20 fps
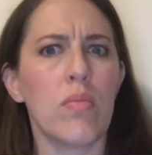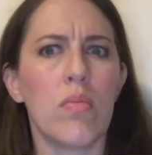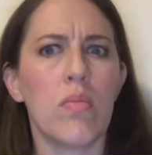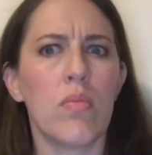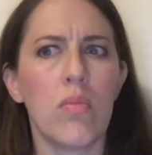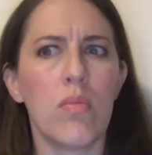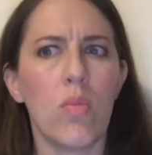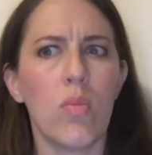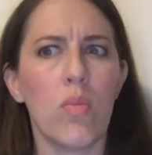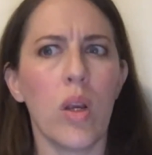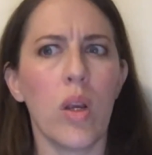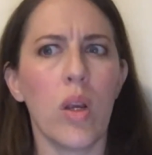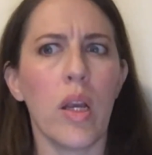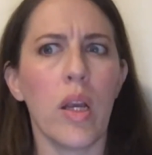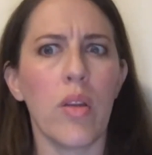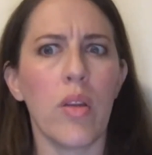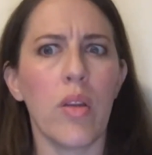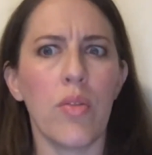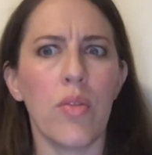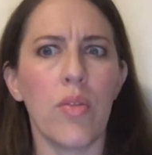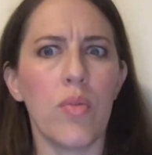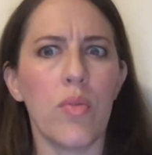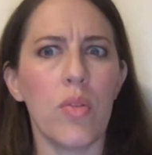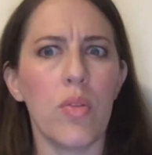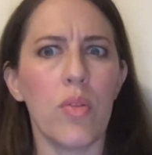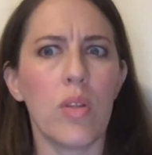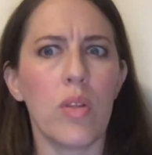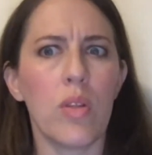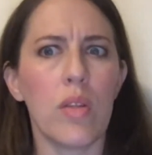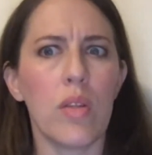What kind of use
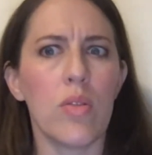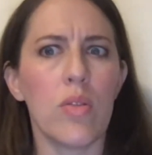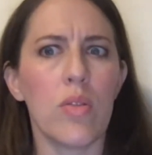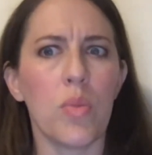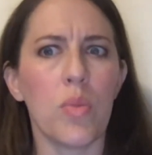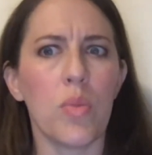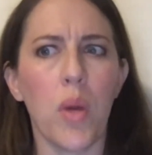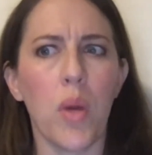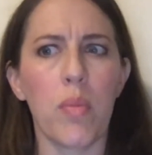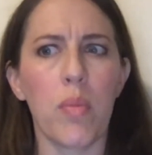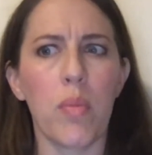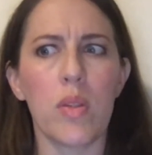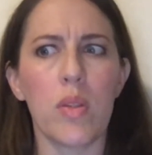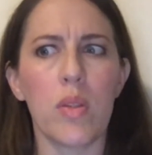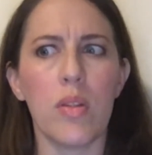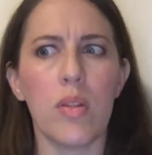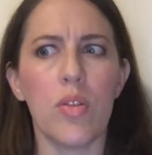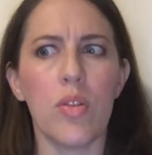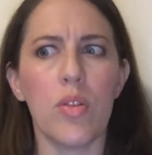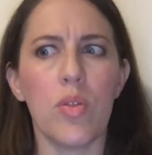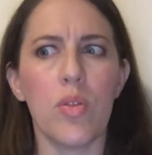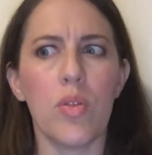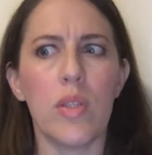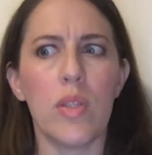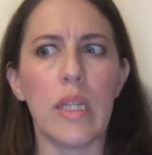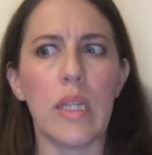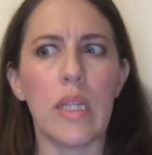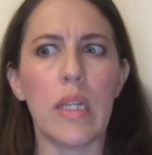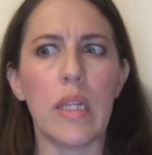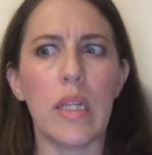cases or problems did you
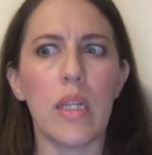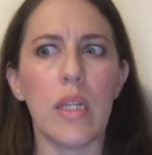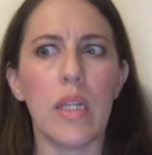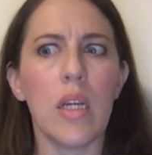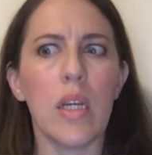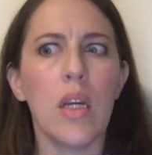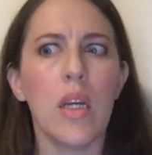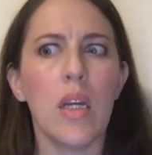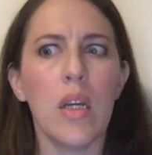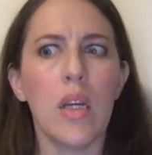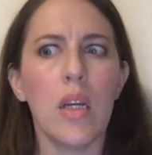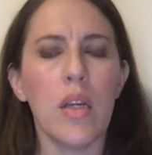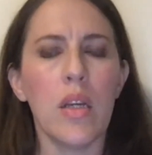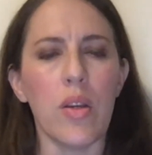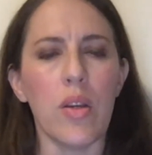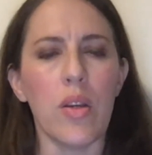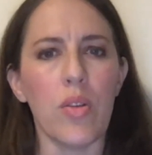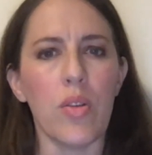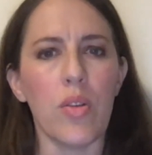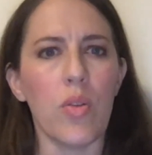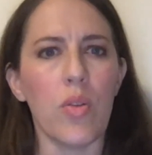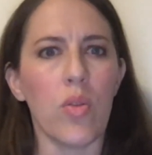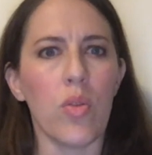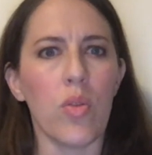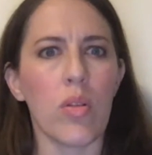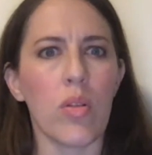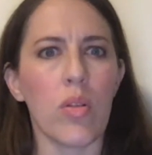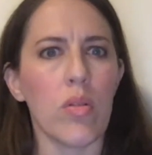see in your